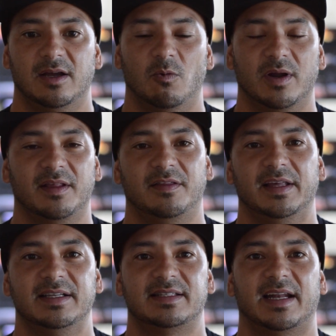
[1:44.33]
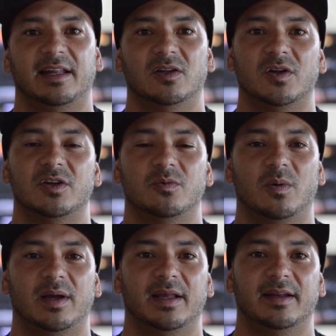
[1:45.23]
One of the things that I learned
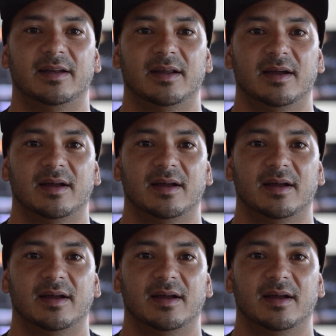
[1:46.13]
when